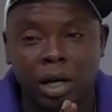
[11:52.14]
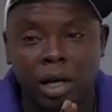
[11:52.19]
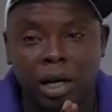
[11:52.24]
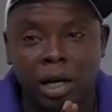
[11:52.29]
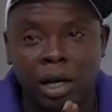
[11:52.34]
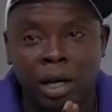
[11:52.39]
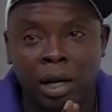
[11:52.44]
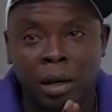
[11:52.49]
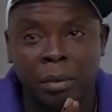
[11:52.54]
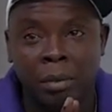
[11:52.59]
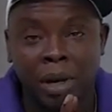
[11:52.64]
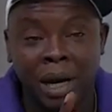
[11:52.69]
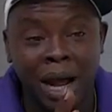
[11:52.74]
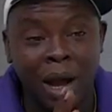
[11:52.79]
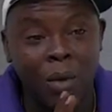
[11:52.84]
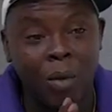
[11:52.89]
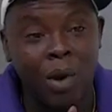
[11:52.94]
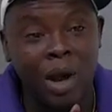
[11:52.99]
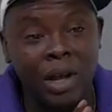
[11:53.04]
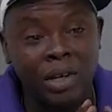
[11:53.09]
But I
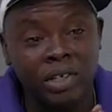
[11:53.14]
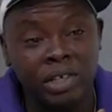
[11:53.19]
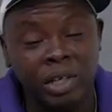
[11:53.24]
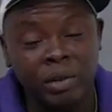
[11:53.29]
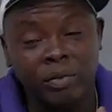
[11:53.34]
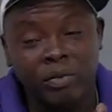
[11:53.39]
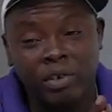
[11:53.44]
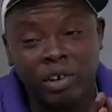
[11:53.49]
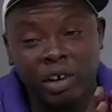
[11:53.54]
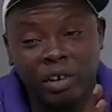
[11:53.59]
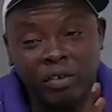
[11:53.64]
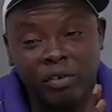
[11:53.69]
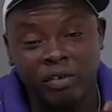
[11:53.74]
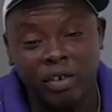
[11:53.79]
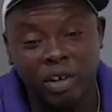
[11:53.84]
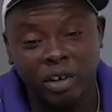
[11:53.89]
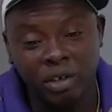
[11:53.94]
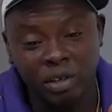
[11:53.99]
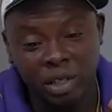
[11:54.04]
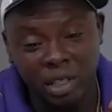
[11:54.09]
watched him for the
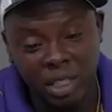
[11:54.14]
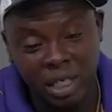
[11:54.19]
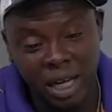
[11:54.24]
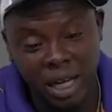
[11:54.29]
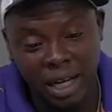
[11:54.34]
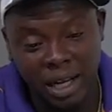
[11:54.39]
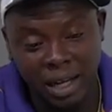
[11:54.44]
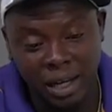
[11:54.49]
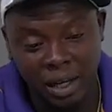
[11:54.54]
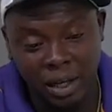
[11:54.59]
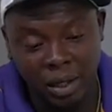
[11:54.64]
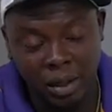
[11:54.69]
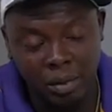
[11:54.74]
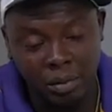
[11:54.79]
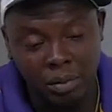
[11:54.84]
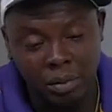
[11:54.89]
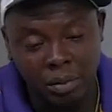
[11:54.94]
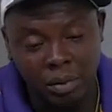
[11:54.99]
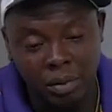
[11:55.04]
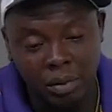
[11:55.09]
first time
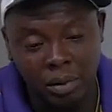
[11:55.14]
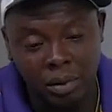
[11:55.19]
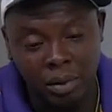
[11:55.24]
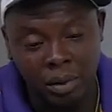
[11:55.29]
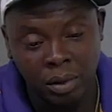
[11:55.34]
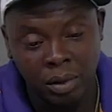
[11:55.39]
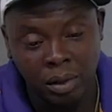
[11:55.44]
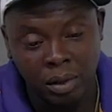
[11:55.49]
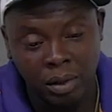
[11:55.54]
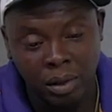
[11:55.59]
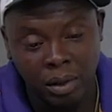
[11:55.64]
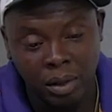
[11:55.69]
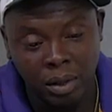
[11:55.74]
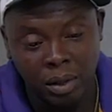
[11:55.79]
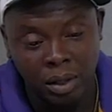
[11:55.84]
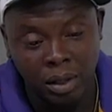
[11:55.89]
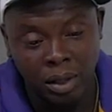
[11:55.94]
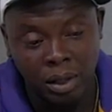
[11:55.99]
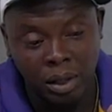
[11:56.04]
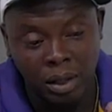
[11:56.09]

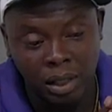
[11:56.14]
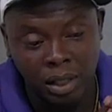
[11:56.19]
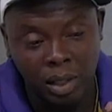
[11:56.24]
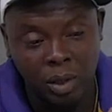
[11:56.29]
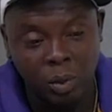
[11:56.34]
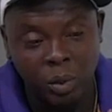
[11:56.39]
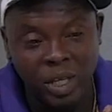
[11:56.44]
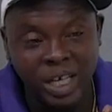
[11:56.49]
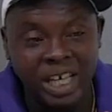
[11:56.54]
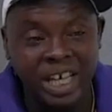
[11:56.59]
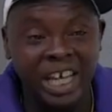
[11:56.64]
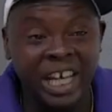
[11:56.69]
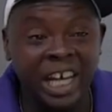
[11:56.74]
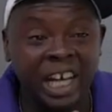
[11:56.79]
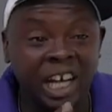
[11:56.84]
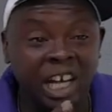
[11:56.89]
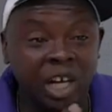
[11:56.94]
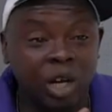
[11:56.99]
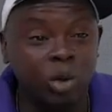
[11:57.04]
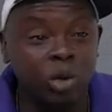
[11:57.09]
this weekend
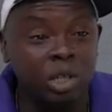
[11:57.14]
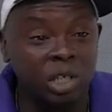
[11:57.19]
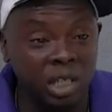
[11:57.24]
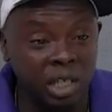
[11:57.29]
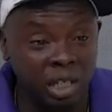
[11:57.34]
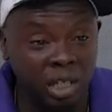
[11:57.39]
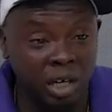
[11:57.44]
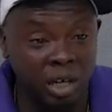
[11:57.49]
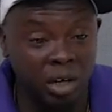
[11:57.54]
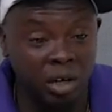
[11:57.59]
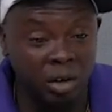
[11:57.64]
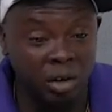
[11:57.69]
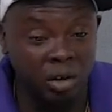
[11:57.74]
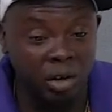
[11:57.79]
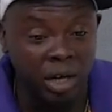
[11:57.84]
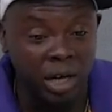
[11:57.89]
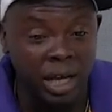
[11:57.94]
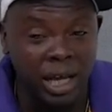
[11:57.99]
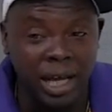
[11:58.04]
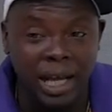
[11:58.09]
closely, dog.
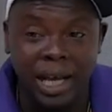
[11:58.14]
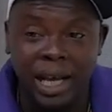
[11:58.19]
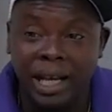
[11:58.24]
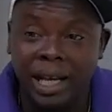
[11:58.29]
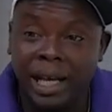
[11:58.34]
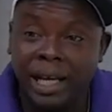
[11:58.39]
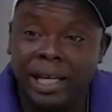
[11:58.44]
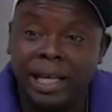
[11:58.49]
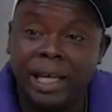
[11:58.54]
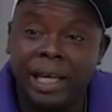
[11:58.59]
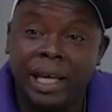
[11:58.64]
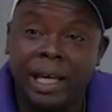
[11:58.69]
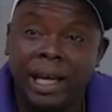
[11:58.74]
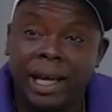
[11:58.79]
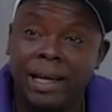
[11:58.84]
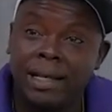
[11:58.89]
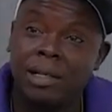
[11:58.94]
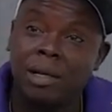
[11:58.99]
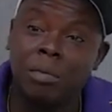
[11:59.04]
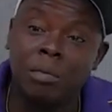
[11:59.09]
And that kid has a
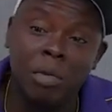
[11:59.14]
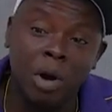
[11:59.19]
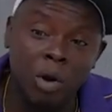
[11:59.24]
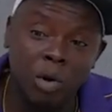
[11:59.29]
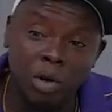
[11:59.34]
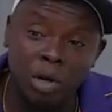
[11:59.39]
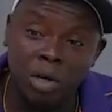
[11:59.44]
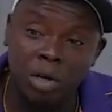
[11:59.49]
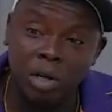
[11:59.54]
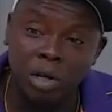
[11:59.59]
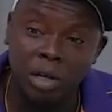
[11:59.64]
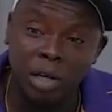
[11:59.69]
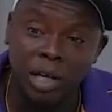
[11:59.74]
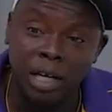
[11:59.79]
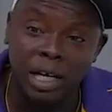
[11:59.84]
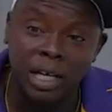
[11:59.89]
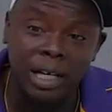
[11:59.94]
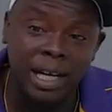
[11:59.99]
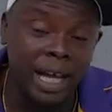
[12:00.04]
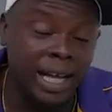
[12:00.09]
motor.
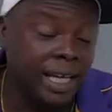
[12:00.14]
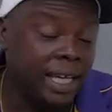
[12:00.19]
That kid